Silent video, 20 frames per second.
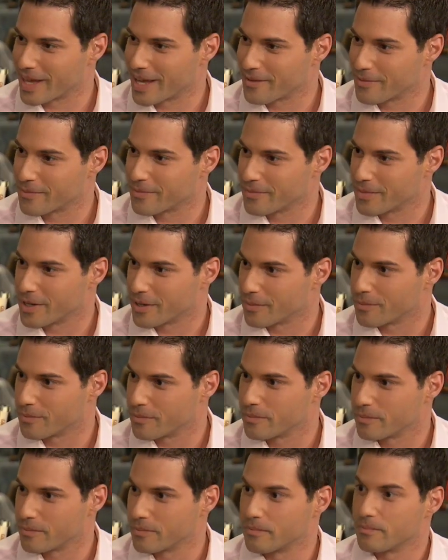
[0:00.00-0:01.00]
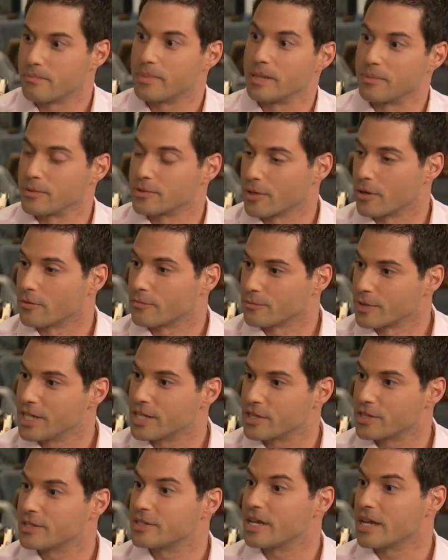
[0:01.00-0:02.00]
that, people don't
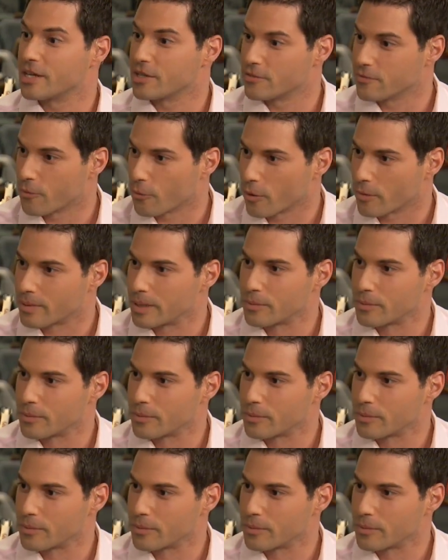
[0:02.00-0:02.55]
reach stage 4.